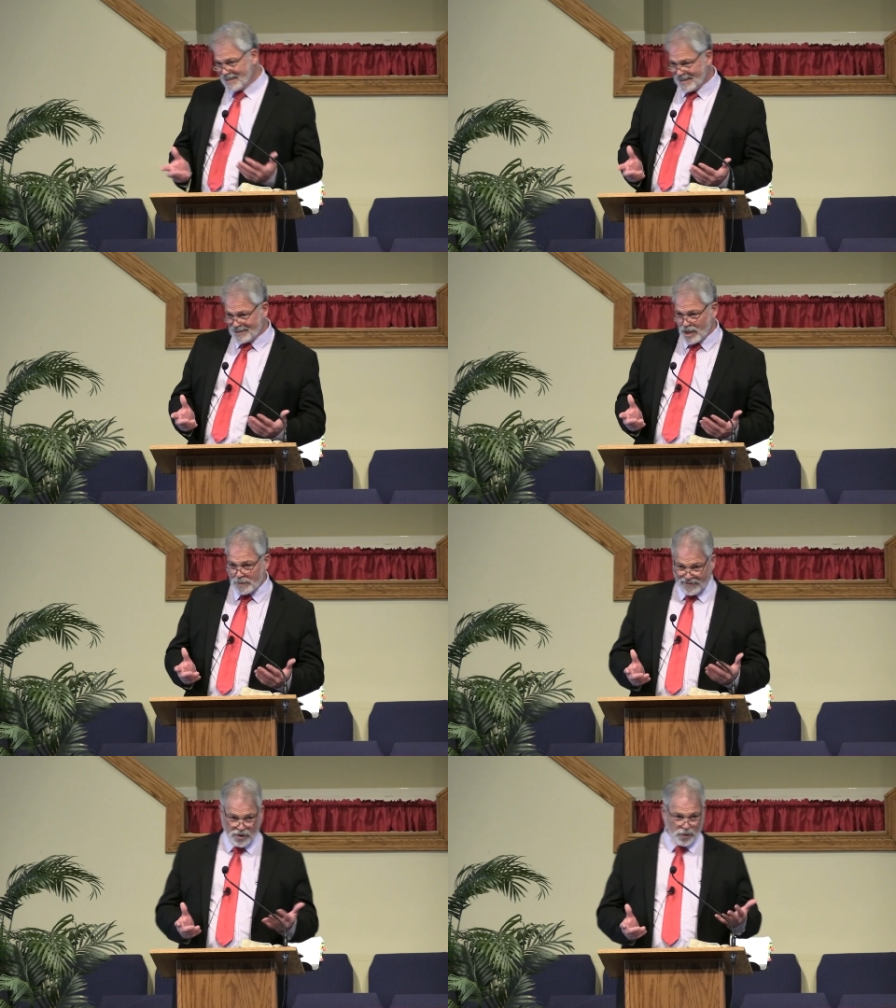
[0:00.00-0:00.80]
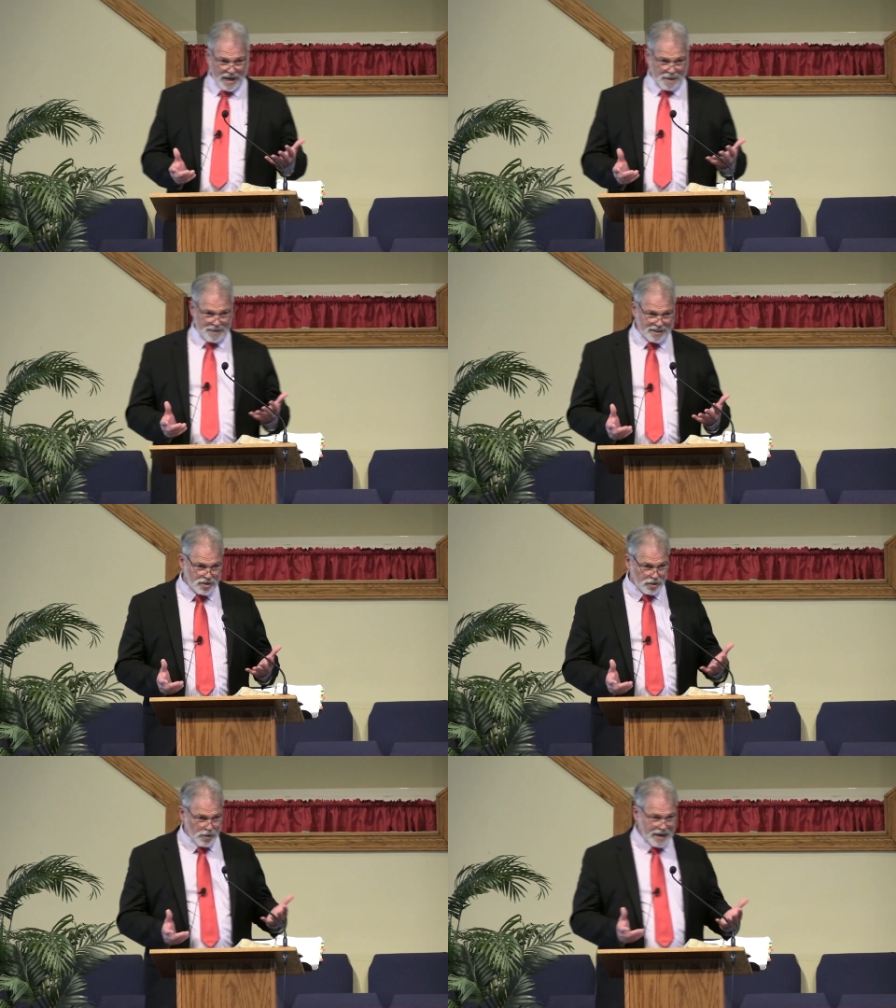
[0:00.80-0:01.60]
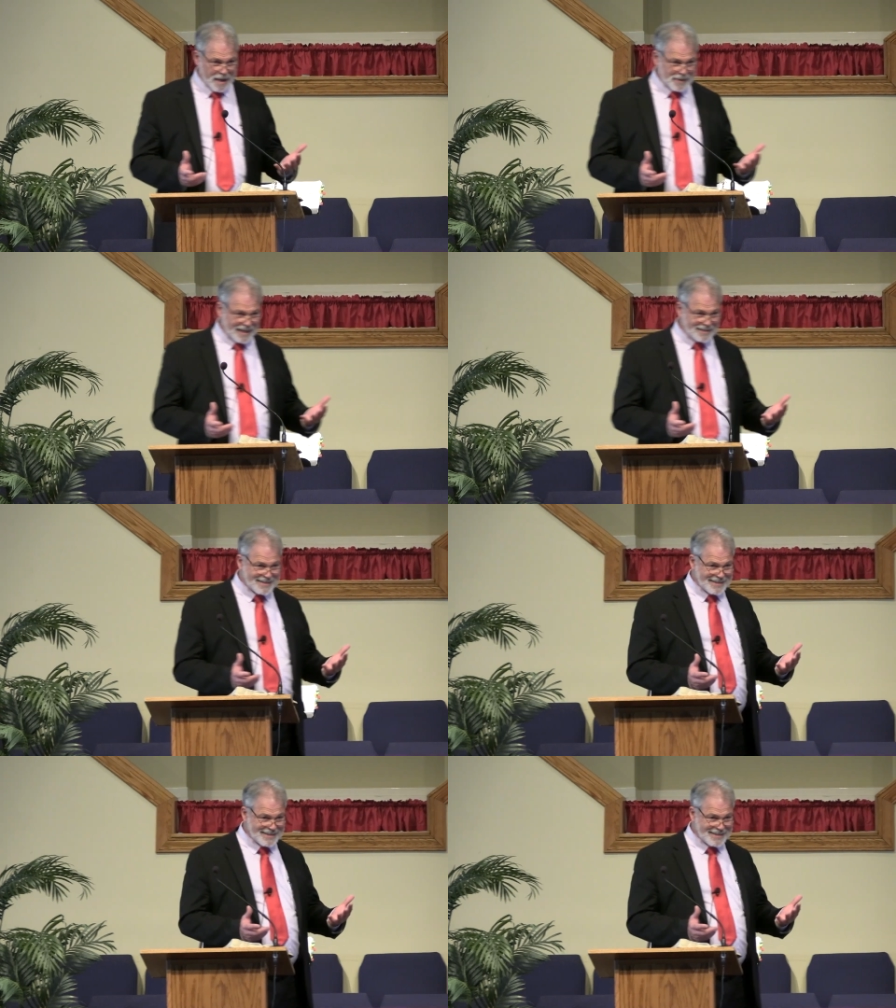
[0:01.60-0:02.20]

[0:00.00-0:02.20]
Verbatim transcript: Some of you know what happened next. Do you know what happened next?